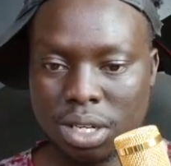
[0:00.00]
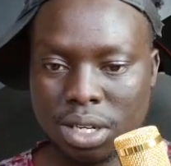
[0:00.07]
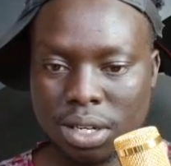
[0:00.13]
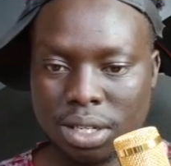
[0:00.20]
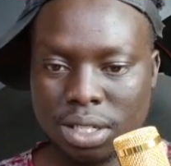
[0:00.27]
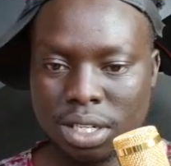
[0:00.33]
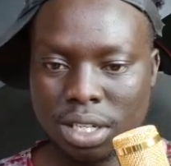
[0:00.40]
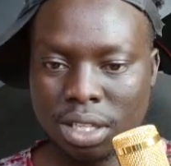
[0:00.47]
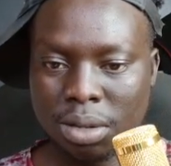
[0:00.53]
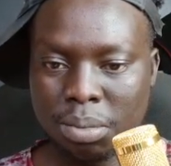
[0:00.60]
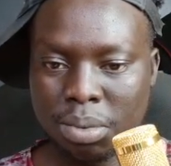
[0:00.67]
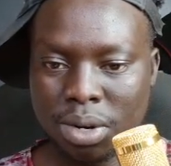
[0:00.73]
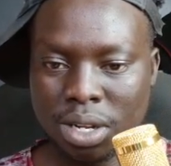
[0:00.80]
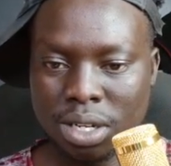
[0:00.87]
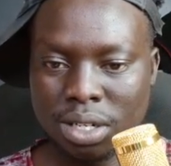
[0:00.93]
take the
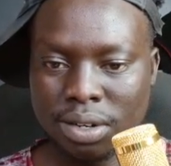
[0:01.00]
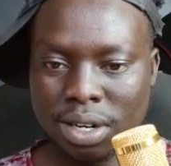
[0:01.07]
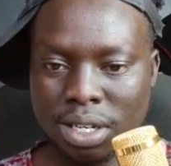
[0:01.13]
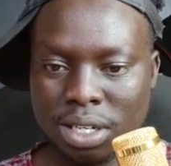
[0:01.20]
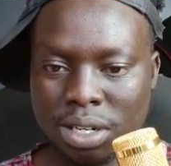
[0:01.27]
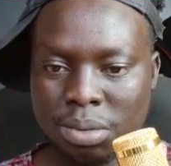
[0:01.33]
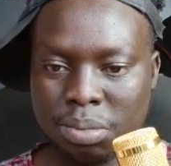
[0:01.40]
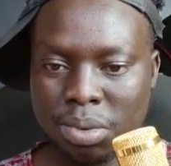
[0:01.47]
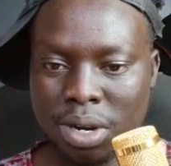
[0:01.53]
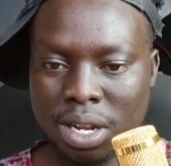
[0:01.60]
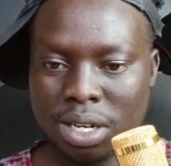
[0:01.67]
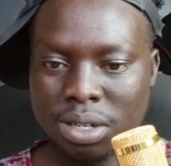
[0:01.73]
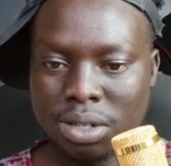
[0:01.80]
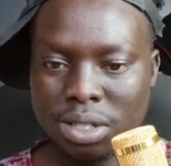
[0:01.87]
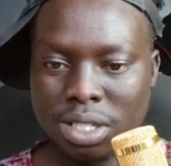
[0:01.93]
plan, right? The
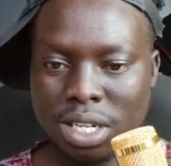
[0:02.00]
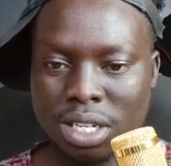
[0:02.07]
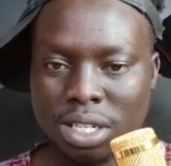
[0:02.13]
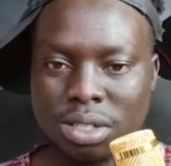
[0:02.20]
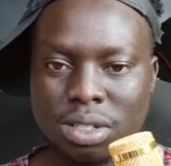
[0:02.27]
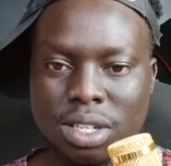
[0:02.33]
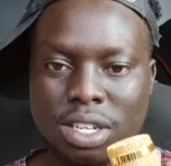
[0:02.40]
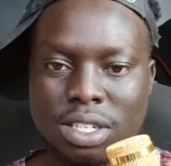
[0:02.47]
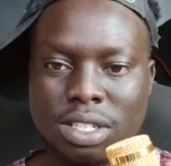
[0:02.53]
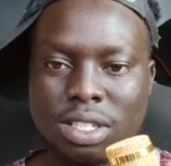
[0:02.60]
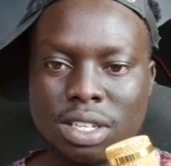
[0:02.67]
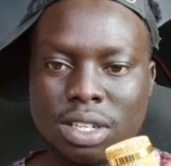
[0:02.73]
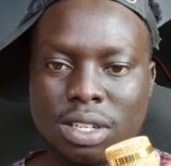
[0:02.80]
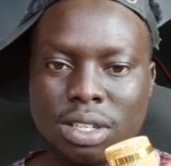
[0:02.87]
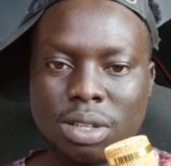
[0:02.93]
plan or title, that's
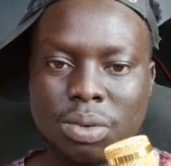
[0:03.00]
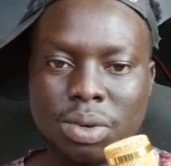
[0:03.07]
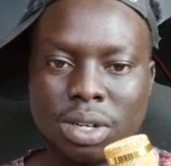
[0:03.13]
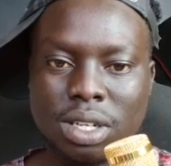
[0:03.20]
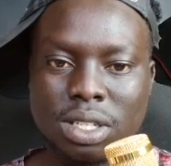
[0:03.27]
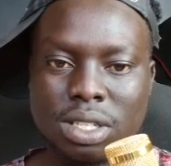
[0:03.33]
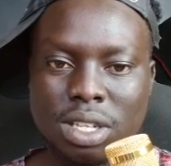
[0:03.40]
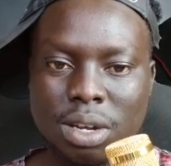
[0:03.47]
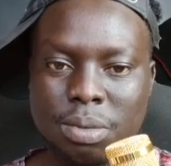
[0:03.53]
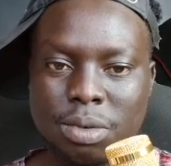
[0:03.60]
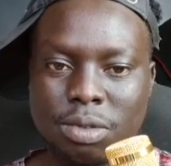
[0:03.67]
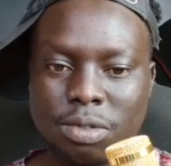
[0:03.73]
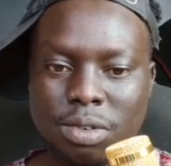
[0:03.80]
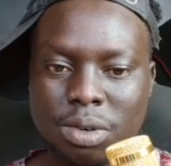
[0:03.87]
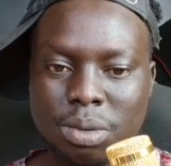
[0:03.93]
the one that's
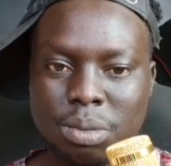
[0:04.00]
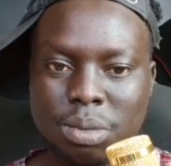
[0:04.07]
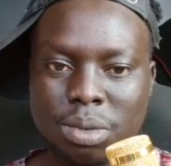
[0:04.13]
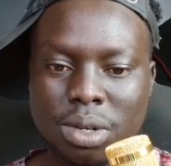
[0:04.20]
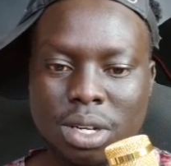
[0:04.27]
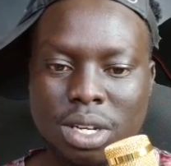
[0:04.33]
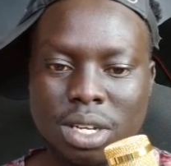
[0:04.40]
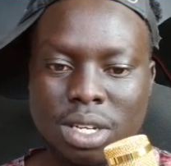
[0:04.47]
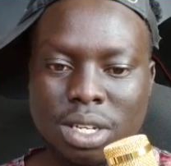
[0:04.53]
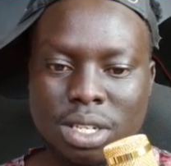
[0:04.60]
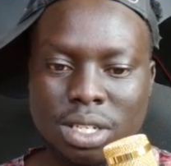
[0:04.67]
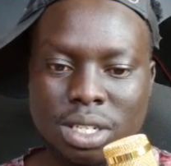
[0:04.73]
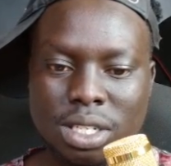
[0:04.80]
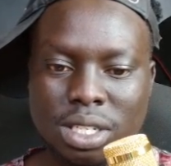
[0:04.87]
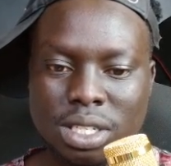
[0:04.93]
coming from
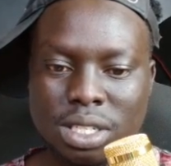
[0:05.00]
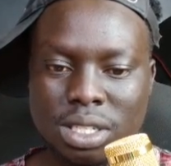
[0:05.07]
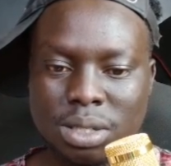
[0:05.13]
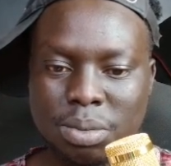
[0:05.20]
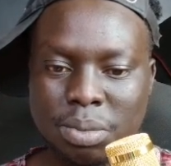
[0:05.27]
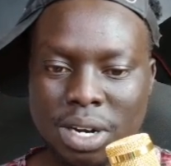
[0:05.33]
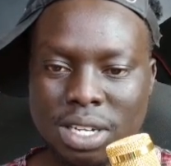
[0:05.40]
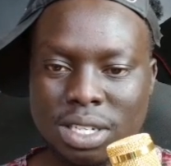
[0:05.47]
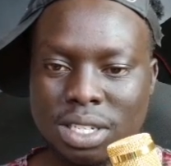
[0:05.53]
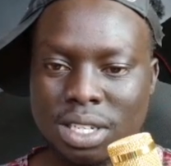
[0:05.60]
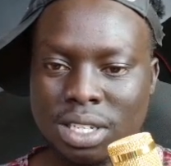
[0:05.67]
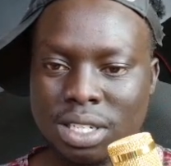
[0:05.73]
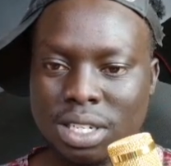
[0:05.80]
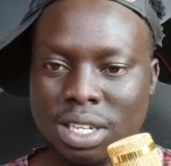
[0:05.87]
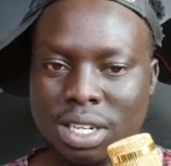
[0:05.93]
these
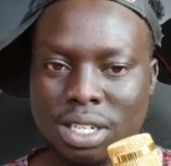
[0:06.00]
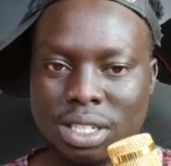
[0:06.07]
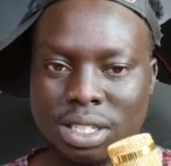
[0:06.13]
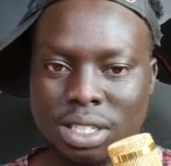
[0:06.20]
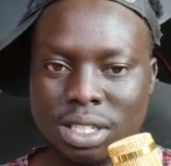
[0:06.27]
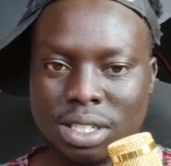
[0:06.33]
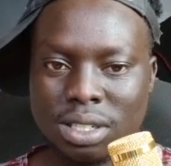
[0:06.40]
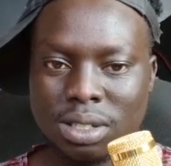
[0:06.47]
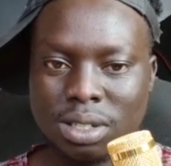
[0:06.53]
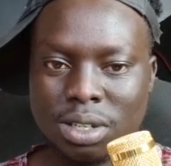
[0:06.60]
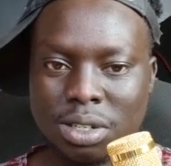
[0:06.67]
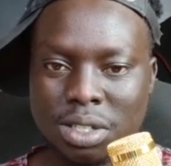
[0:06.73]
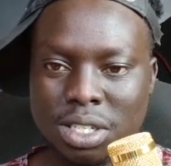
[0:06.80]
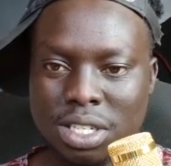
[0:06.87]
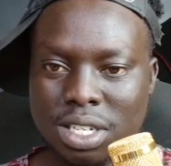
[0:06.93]
pricing data,
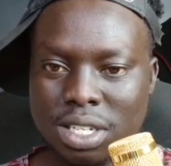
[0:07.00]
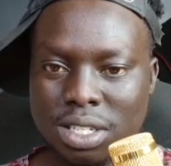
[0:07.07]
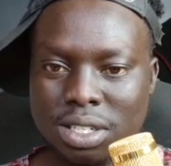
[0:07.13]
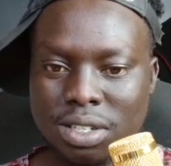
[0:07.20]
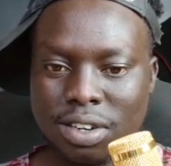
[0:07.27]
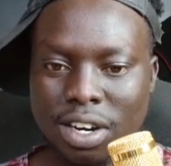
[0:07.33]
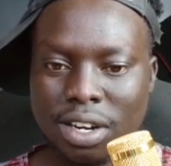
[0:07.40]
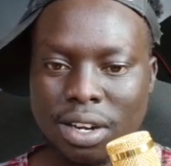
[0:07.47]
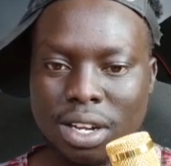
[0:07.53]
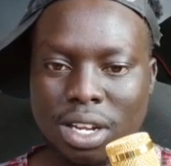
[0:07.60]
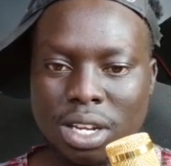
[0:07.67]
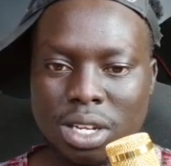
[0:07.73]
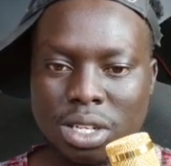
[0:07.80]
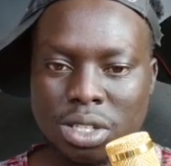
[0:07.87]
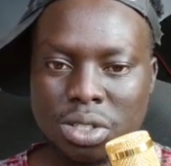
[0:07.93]
the tiers, right?
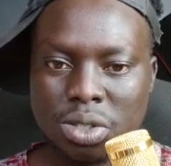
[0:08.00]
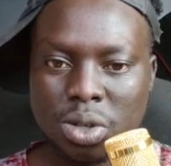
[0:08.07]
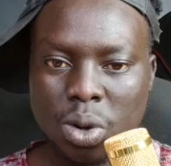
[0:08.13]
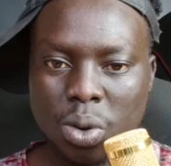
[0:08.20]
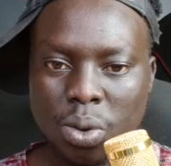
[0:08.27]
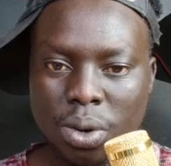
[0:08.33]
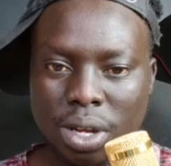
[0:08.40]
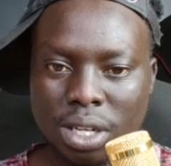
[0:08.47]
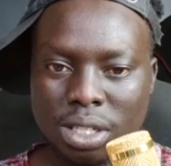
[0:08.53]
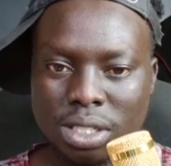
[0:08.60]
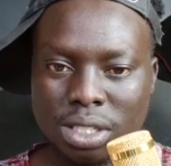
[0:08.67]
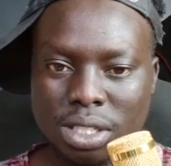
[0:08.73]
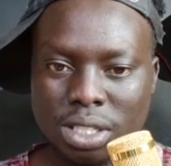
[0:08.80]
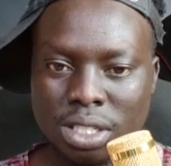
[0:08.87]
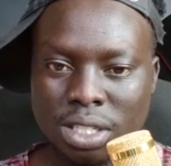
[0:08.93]
So
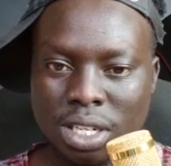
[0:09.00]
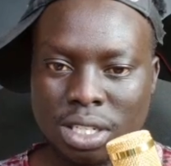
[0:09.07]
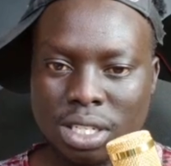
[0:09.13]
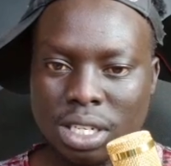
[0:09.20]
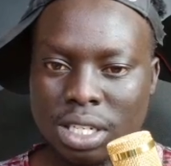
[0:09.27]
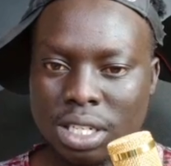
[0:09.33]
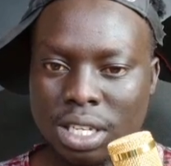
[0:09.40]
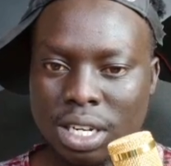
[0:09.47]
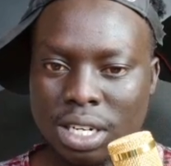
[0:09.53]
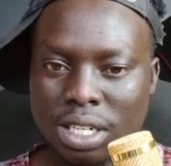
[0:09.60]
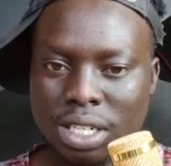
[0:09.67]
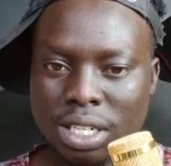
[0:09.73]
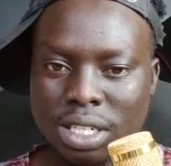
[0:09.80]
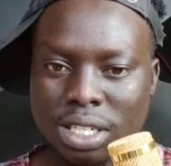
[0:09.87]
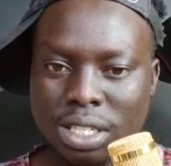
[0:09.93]
is actually
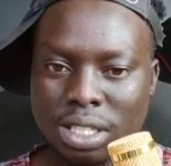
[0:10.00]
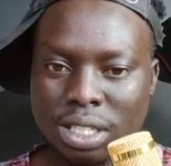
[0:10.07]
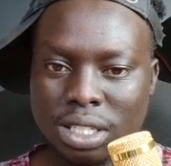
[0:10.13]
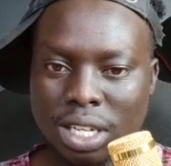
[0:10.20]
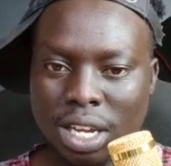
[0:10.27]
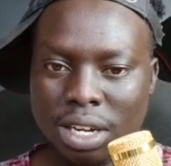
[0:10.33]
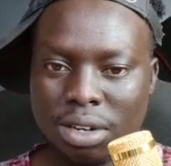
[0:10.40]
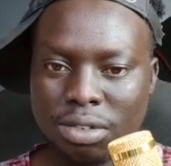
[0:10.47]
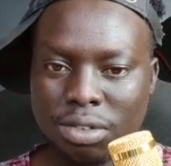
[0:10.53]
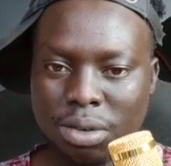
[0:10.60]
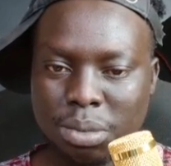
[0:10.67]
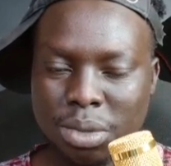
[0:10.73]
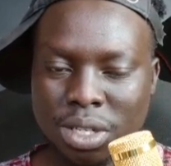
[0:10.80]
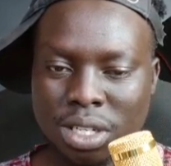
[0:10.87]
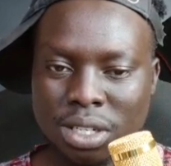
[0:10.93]
getting the title
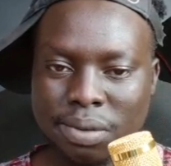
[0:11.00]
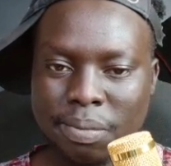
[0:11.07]
from here,